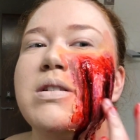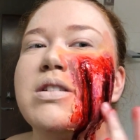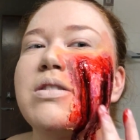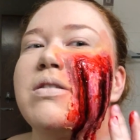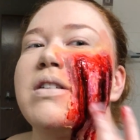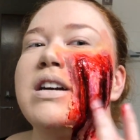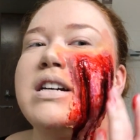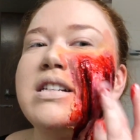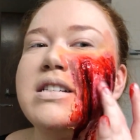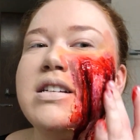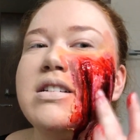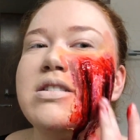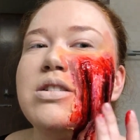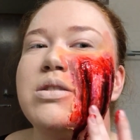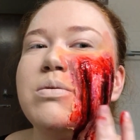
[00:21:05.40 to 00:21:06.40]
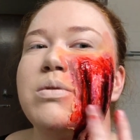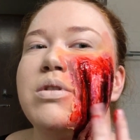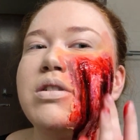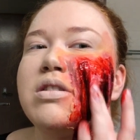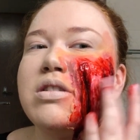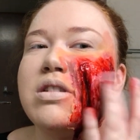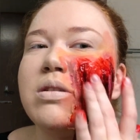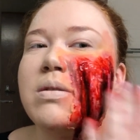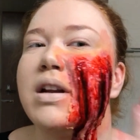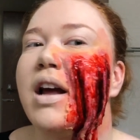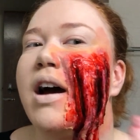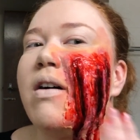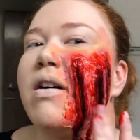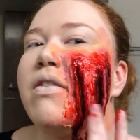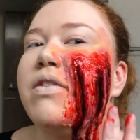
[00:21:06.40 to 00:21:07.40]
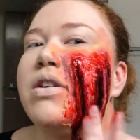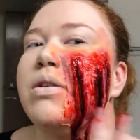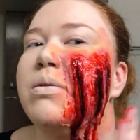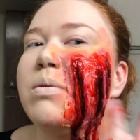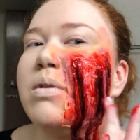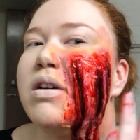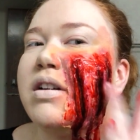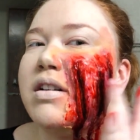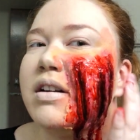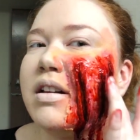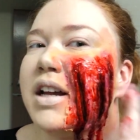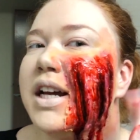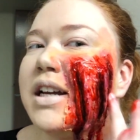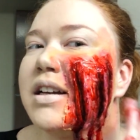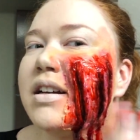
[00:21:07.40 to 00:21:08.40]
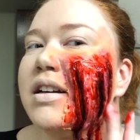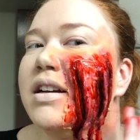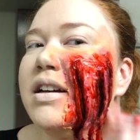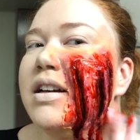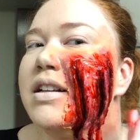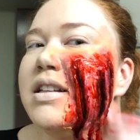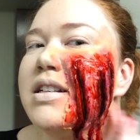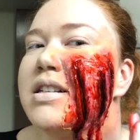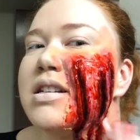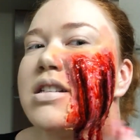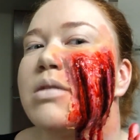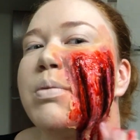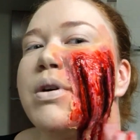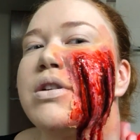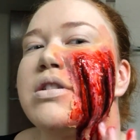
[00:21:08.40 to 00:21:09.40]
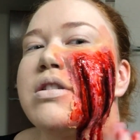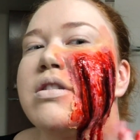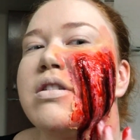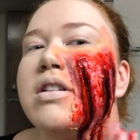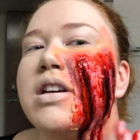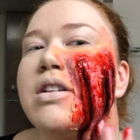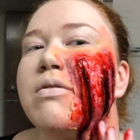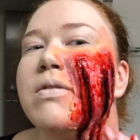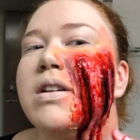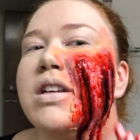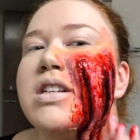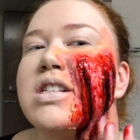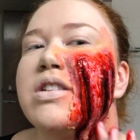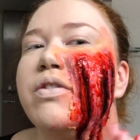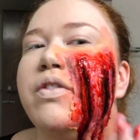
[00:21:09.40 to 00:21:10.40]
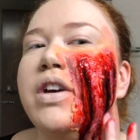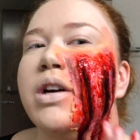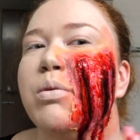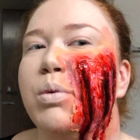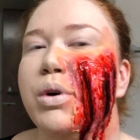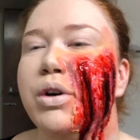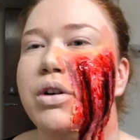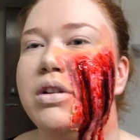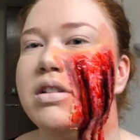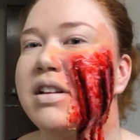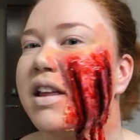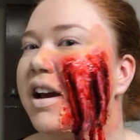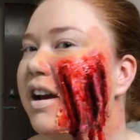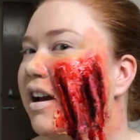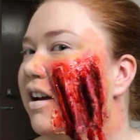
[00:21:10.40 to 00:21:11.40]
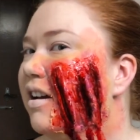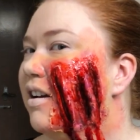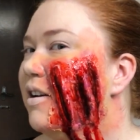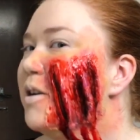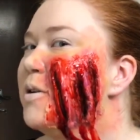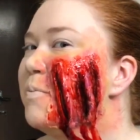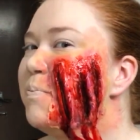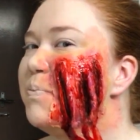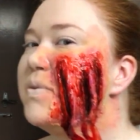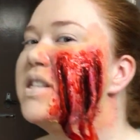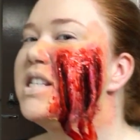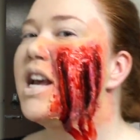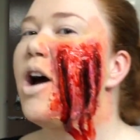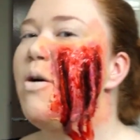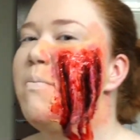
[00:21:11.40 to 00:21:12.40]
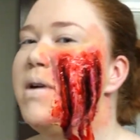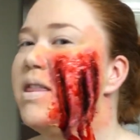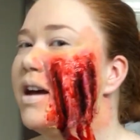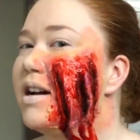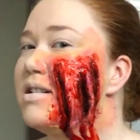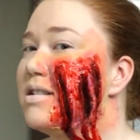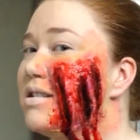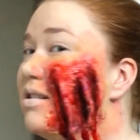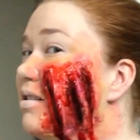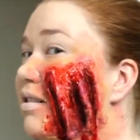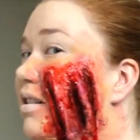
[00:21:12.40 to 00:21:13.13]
as crazy as you want. Do it however you want. Like, this is supposed to look like a really severe wound. Like, tell me that doesn't